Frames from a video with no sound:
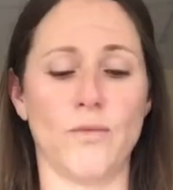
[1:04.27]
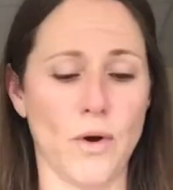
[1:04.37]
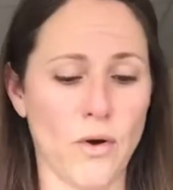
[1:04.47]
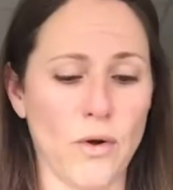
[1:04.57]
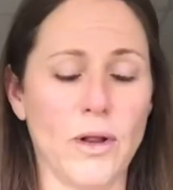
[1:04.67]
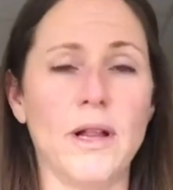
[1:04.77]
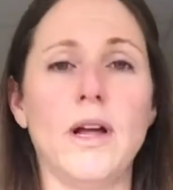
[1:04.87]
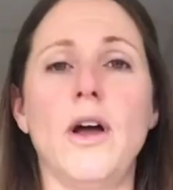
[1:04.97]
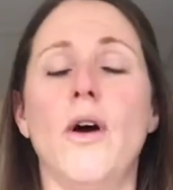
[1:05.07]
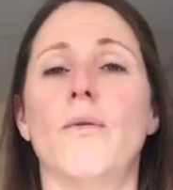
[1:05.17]
to roll
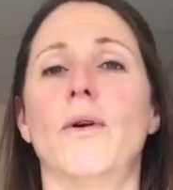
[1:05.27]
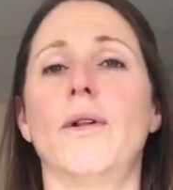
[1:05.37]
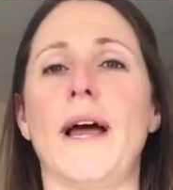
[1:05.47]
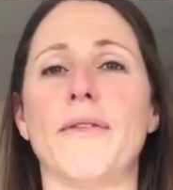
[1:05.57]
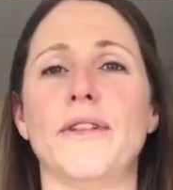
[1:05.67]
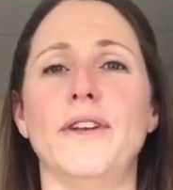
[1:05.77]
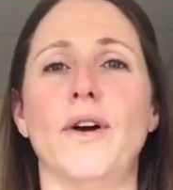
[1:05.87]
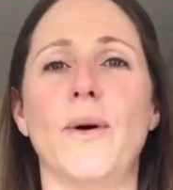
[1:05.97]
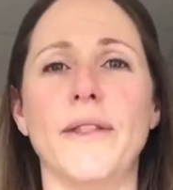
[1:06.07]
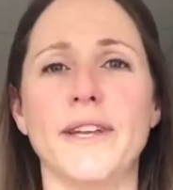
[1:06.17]
out the
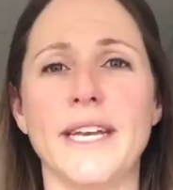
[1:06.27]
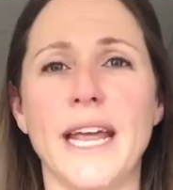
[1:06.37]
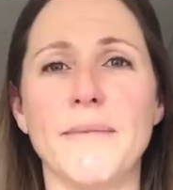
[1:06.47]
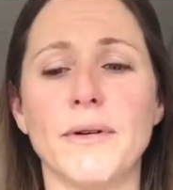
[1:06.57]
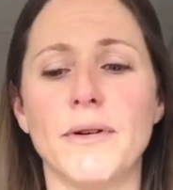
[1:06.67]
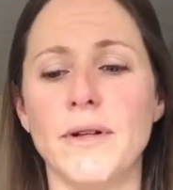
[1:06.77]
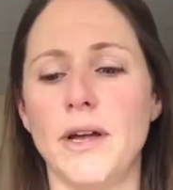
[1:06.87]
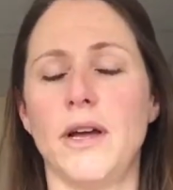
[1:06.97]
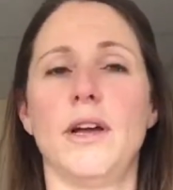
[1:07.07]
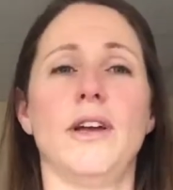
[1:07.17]
dough on the table.
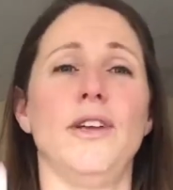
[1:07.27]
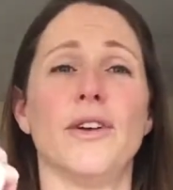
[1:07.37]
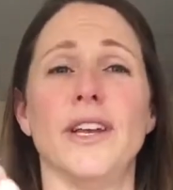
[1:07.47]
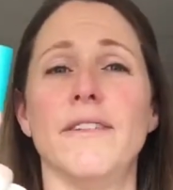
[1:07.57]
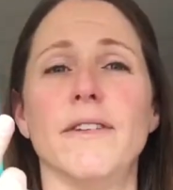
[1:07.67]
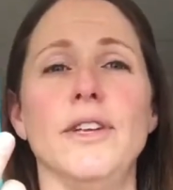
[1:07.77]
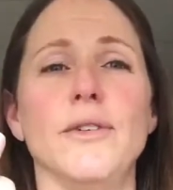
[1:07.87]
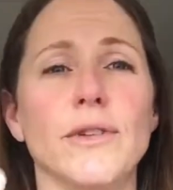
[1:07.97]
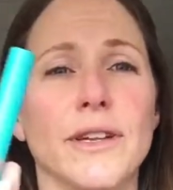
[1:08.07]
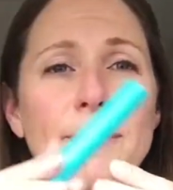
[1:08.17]
You could even
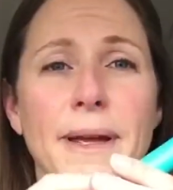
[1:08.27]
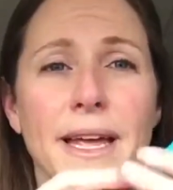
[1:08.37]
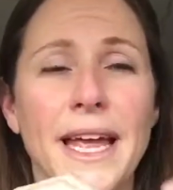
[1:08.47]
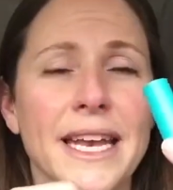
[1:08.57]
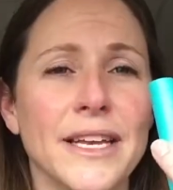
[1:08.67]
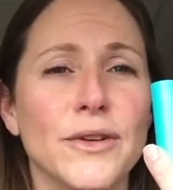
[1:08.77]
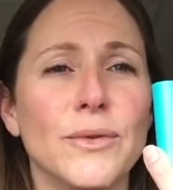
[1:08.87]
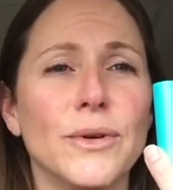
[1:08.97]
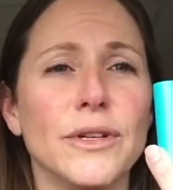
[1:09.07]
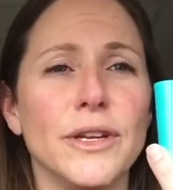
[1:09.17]
use any
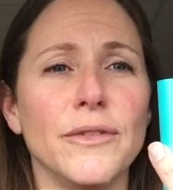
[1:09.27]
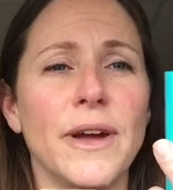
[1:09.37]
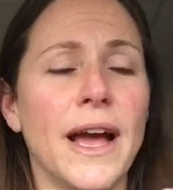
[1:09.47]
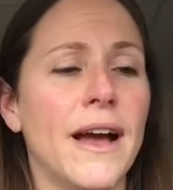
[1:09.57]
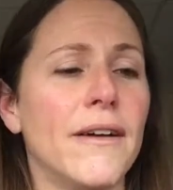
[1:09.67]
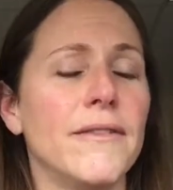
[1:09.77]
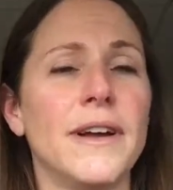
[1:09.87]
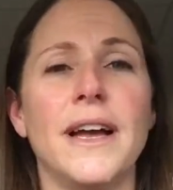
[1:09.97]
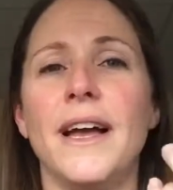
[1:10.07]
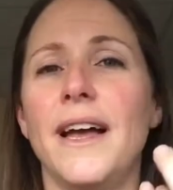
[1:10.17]
tools that you have,
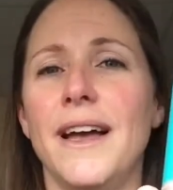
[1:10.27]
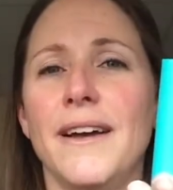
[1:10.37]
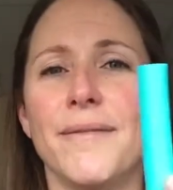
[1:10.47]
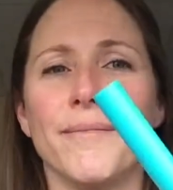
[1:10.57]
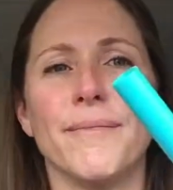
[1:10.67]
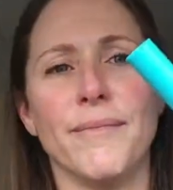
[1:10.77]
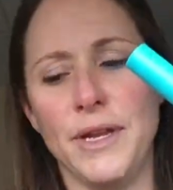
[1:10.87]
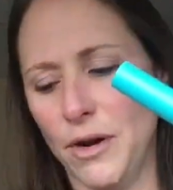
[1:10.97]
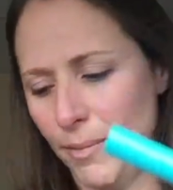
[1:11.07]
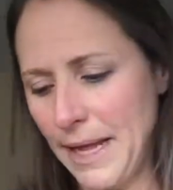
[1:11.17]

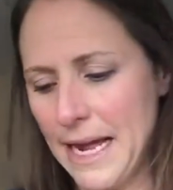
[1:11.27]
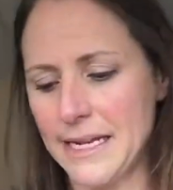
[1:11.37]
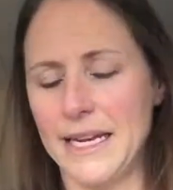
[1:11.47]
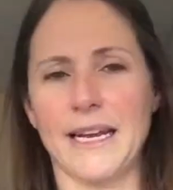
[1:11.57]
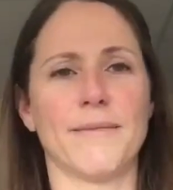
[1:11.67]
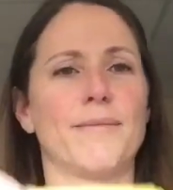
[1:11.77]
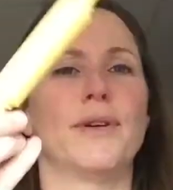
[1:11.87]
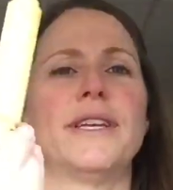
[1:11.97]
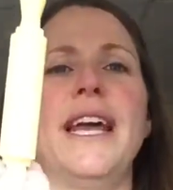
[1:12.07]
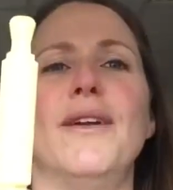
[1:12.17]
plastic
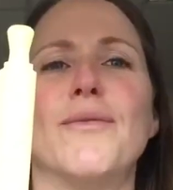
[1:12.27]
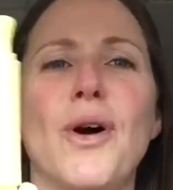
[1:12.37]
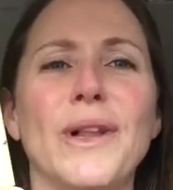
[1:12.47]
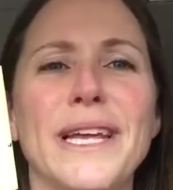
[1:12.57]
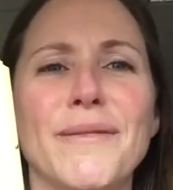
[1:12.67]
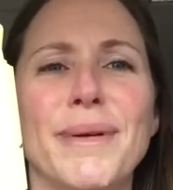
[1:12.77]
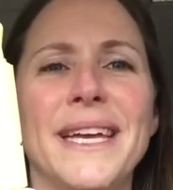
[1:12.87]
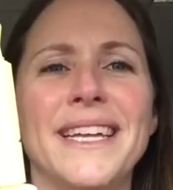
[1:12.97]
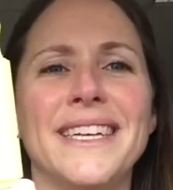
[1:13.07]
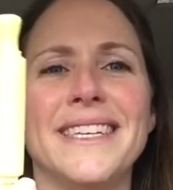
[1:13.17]
pretend rolling
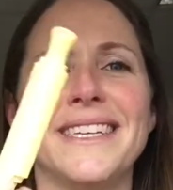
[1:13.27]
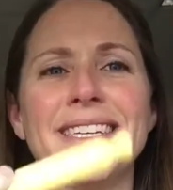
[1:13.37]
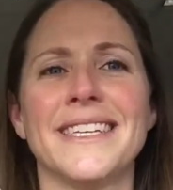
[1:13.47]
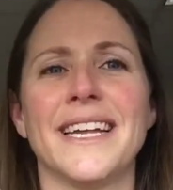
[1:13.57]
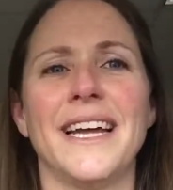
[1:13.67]
pins,